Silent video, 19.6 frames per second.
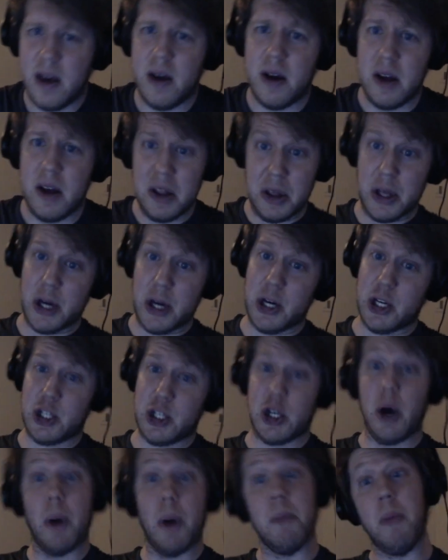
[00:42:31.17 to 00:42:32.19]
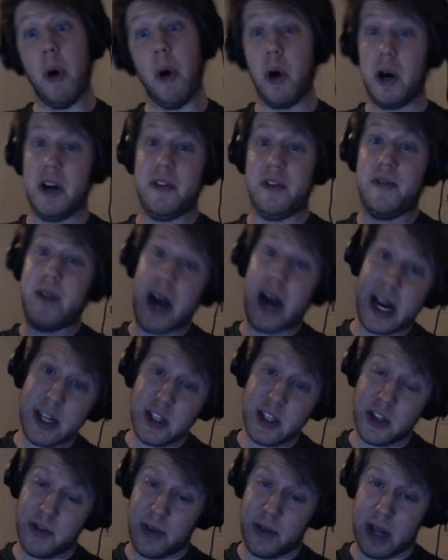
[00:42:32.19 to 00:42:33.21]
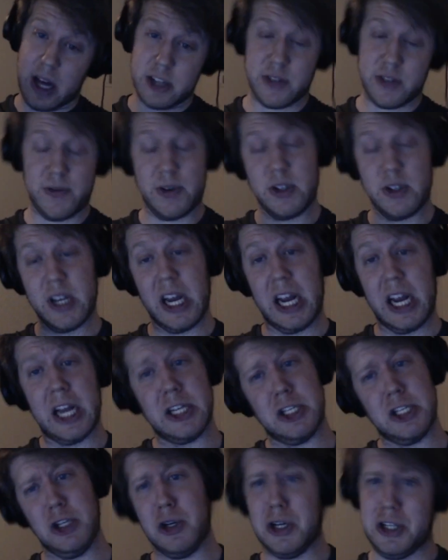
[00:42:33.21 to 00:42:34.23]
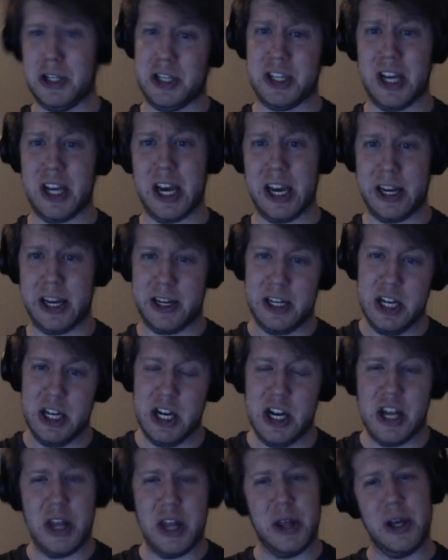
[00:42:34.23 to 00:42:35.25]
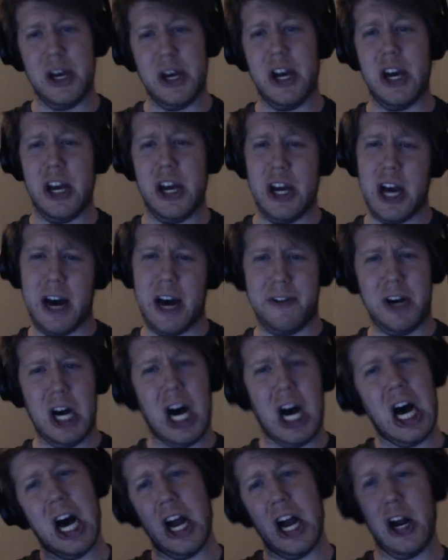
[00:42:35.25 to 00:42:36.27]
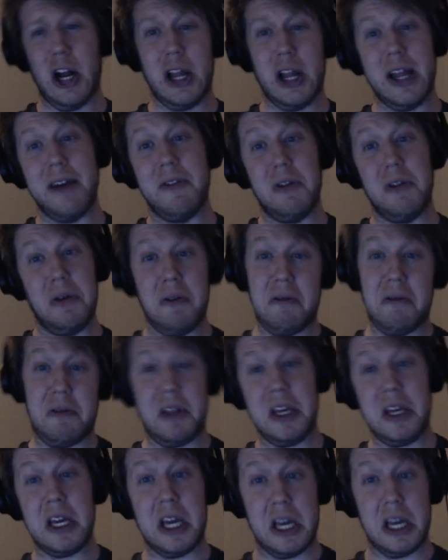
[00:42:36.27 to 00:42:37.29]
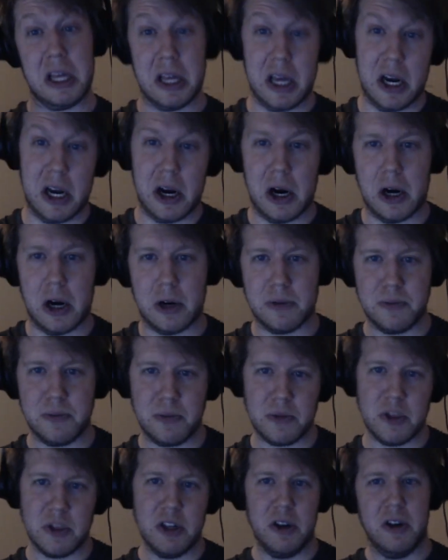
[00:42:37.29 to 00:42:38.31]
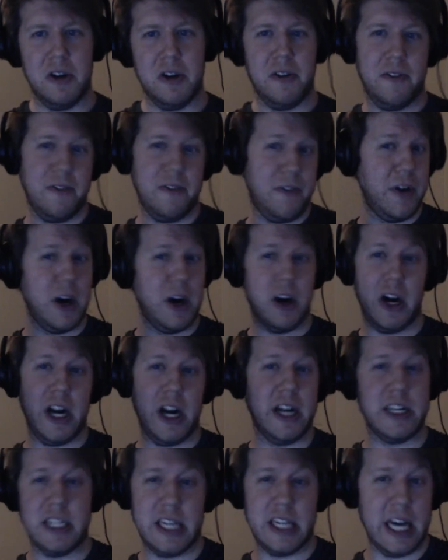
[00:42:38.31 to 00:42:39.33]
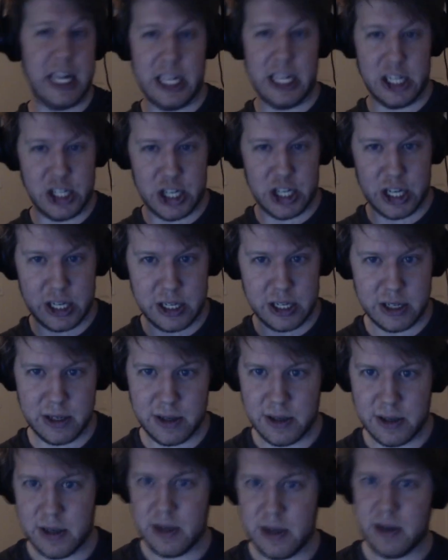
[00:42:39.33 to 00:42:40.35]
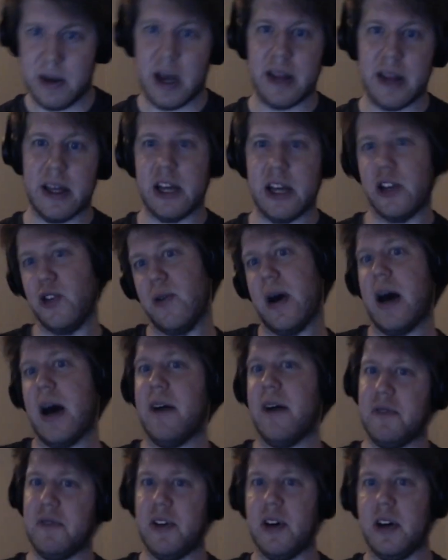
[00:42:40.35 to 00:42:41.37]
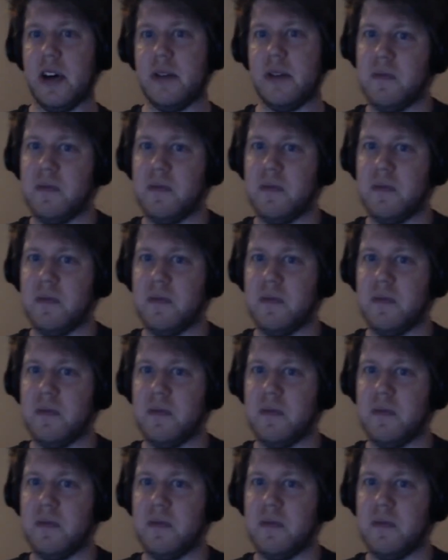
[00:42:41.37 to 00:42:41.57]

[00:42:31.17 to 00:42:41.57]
There's more advanced philosophers. I guess you could say they have a higher level of thinking. They are very intelligent. And then you have the